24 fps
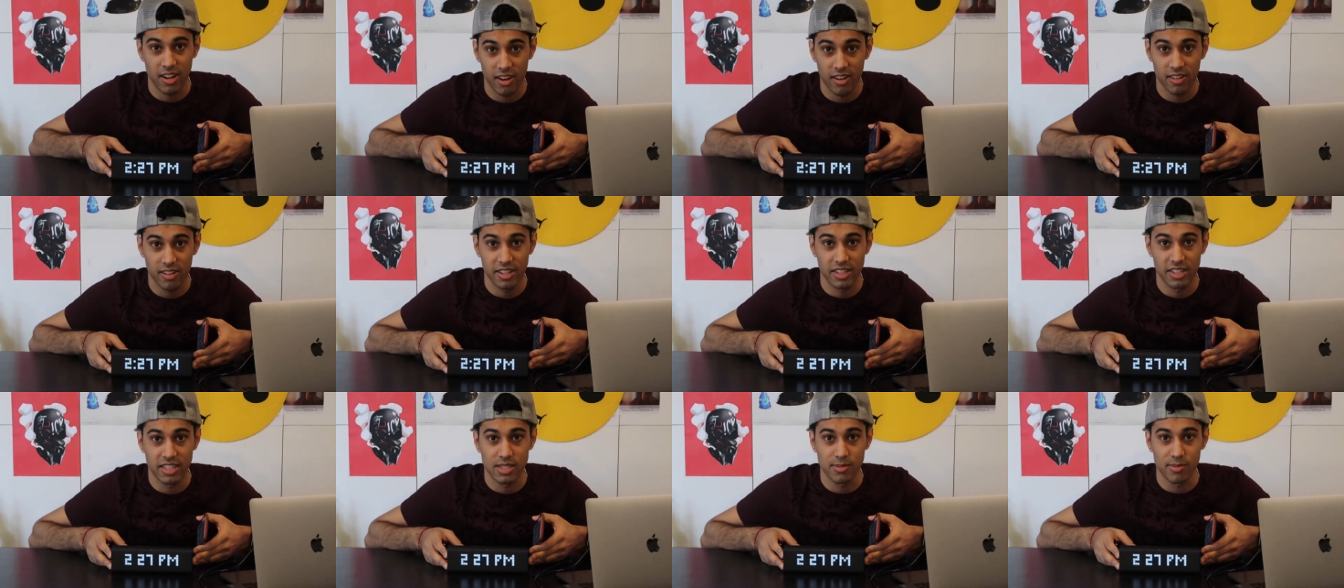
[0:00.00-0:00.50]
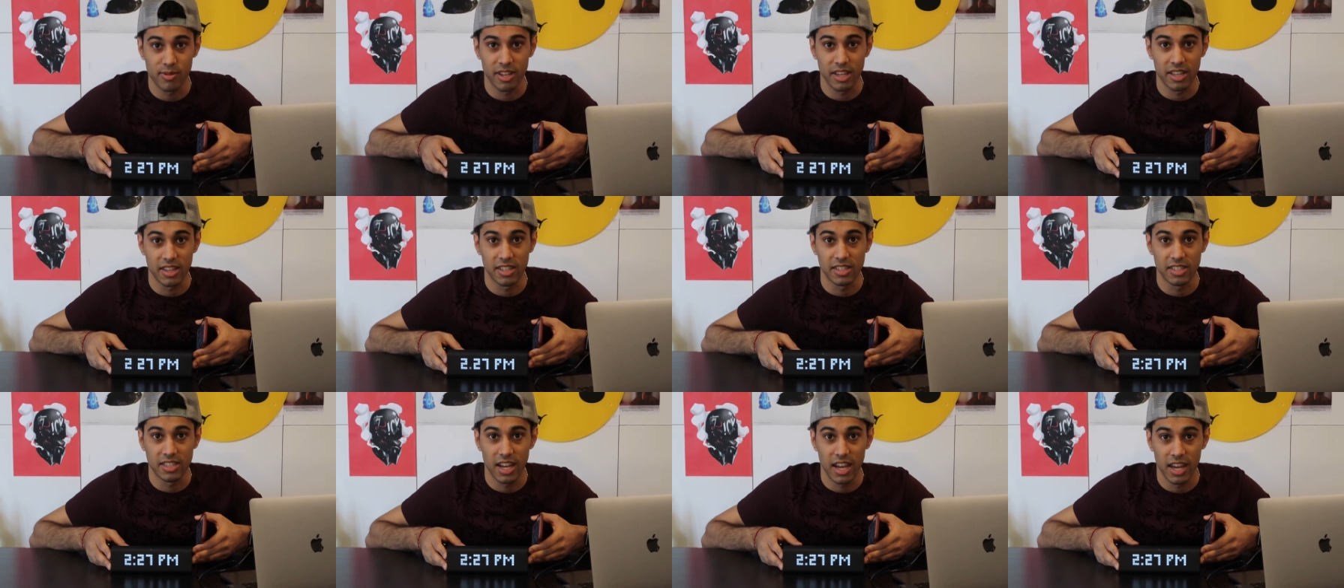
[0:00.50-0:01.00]
currently
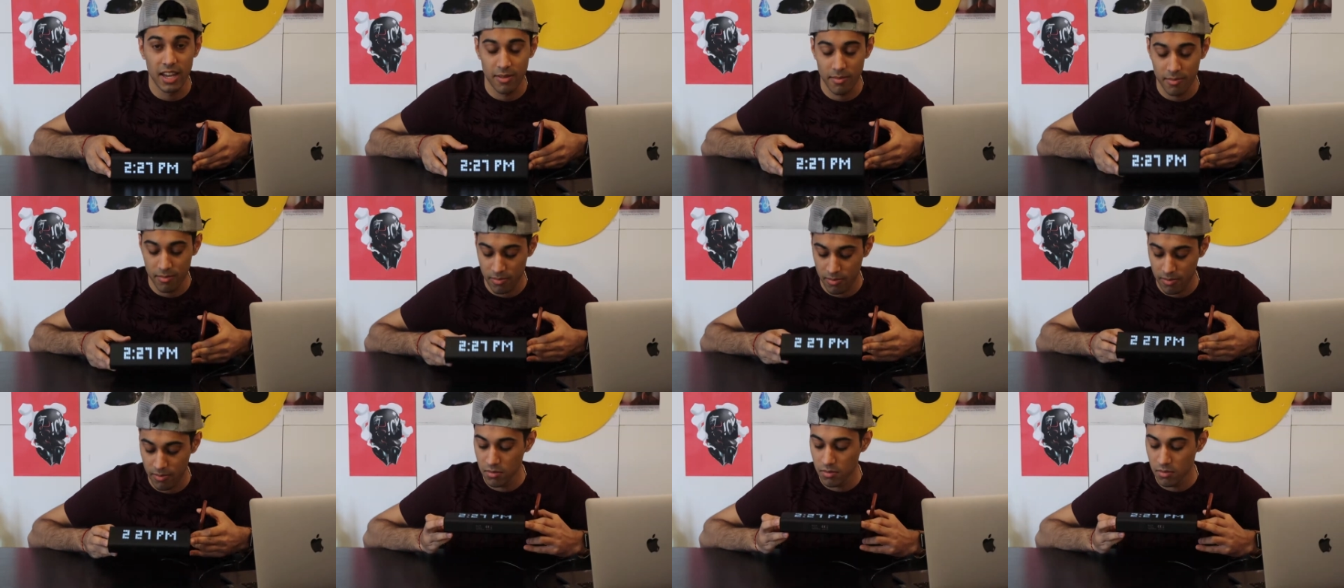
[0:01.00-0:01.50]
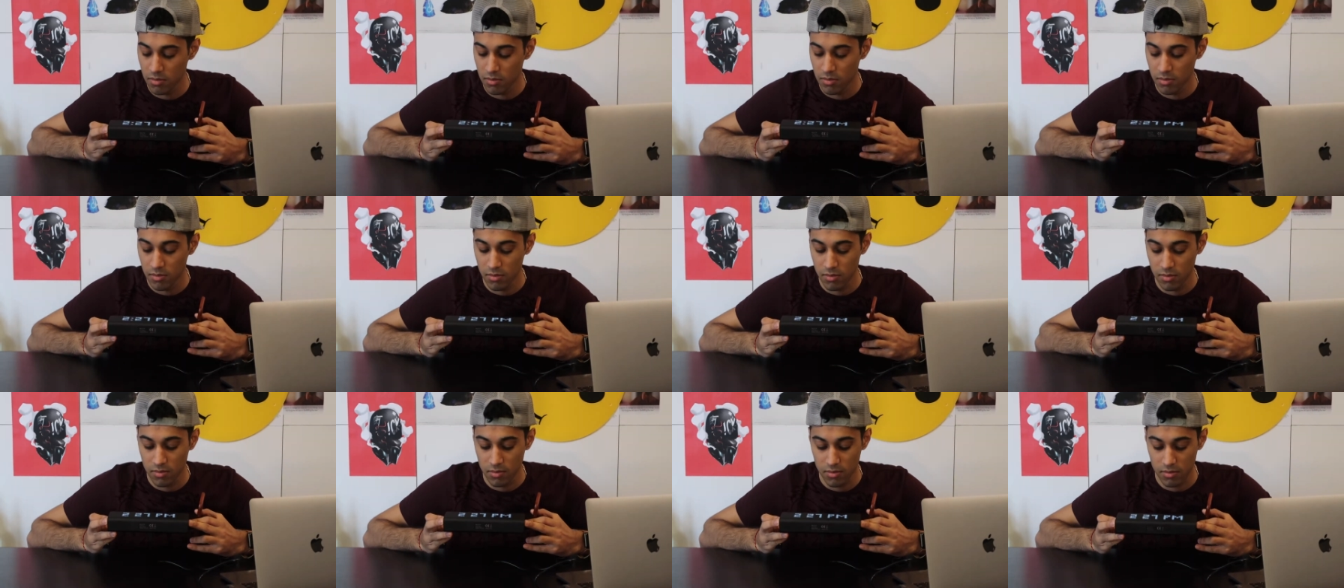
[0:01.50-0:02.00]
displaying the time.
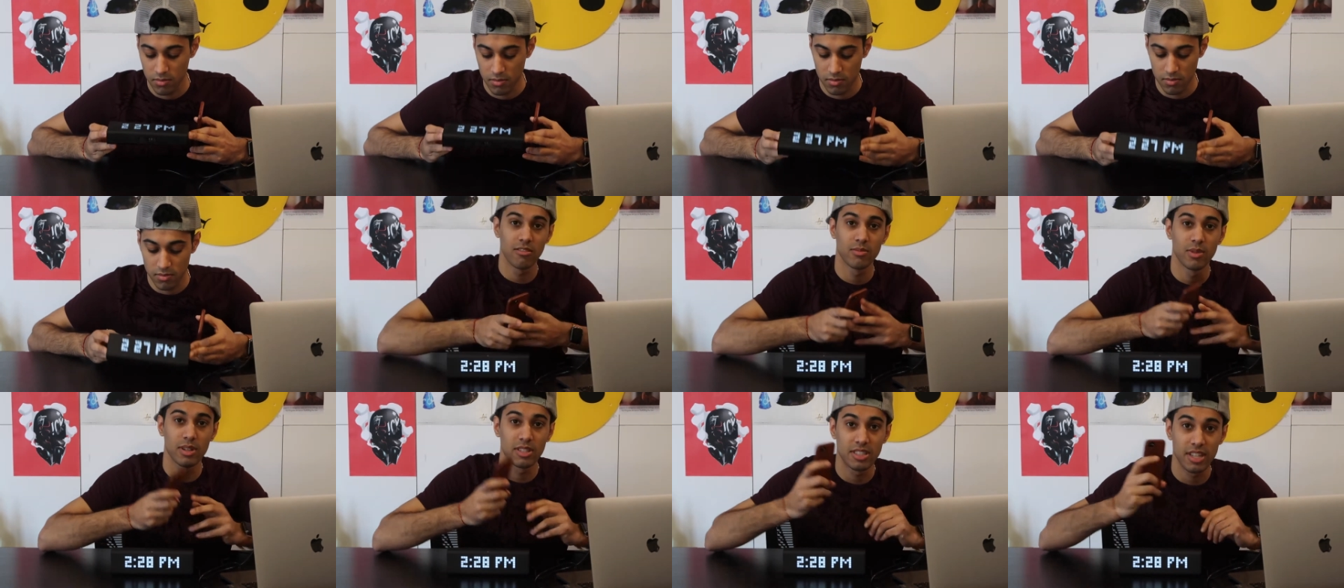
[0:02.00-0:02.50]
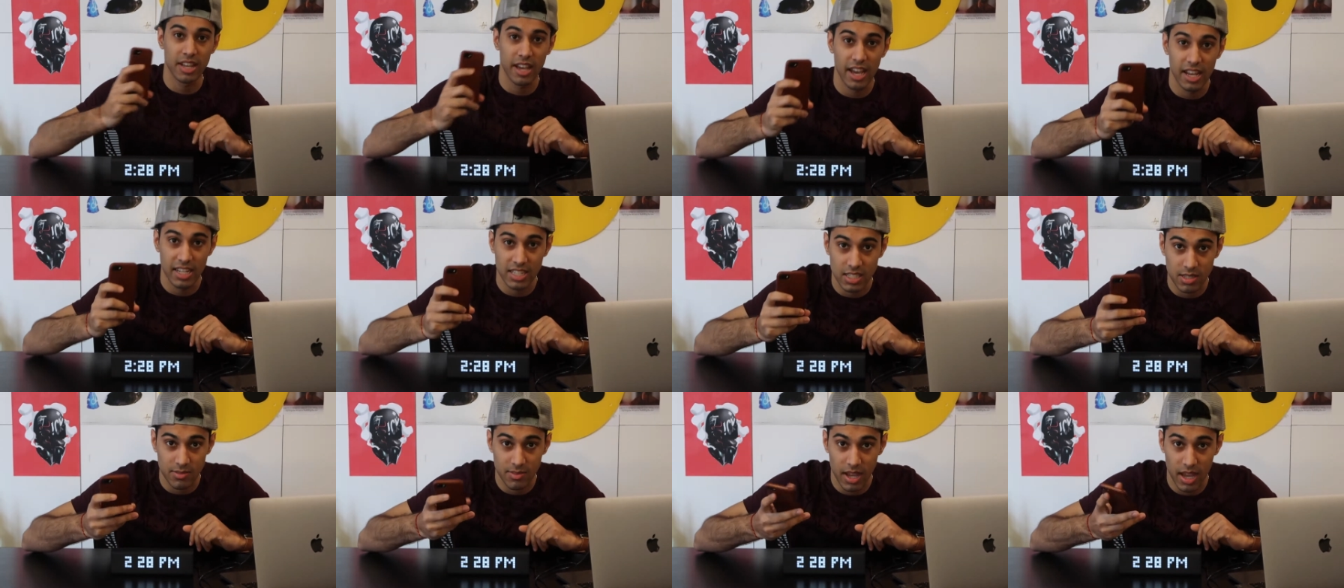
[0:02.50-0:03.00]
I'm about to
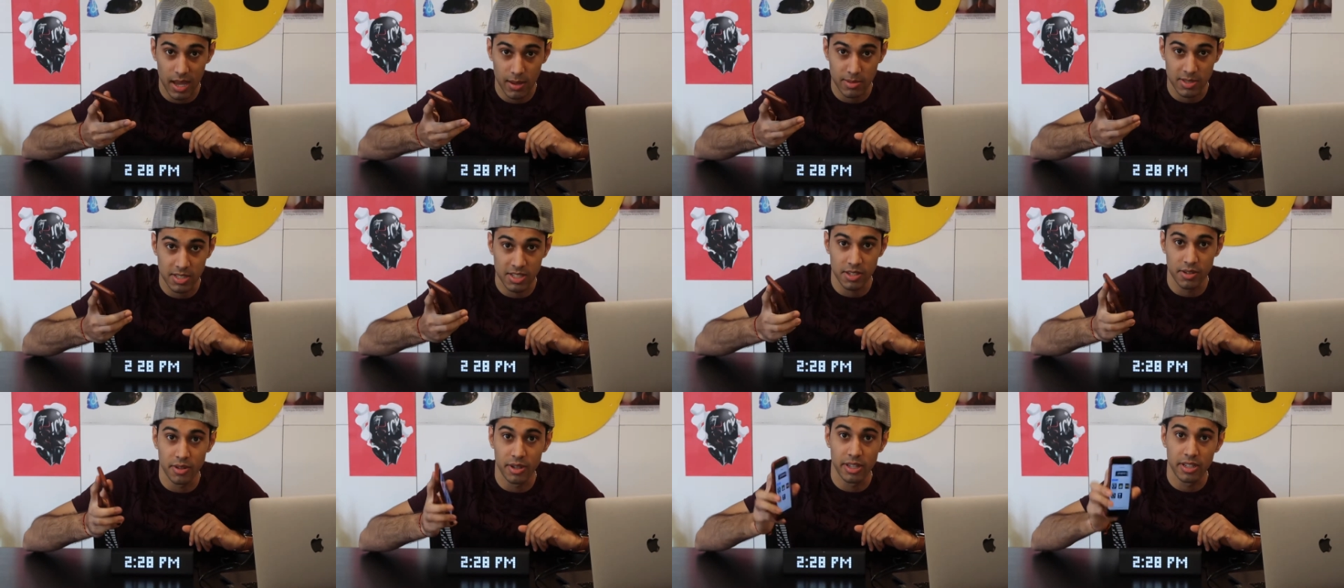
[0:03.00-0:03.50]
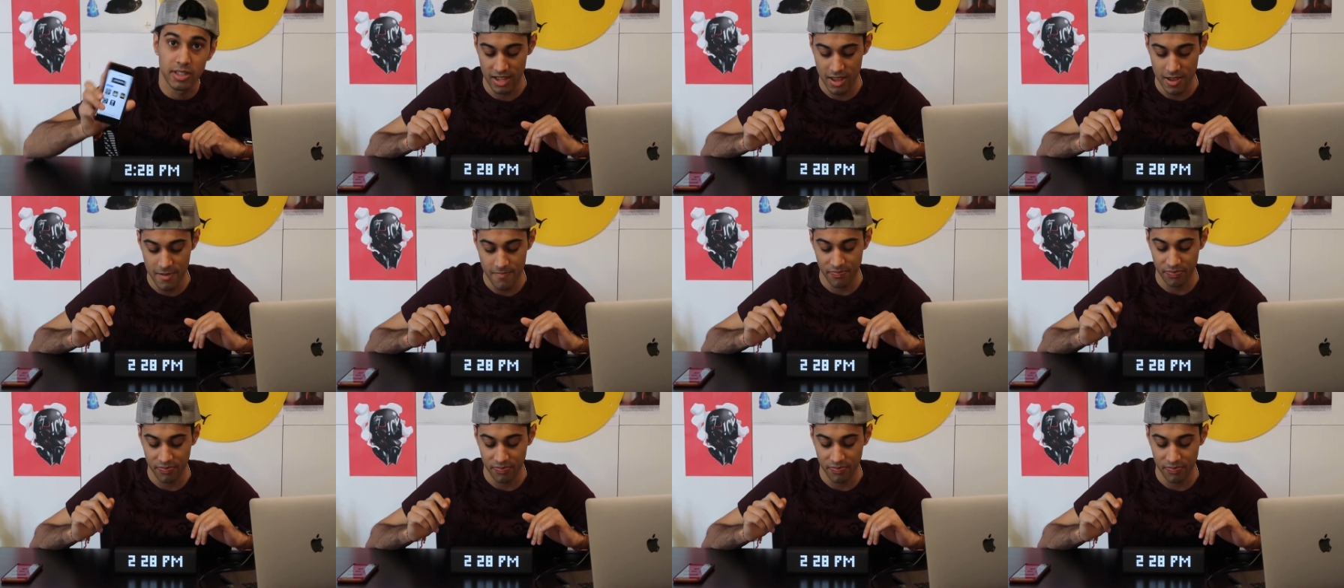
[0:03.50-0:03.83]
add some apps to it.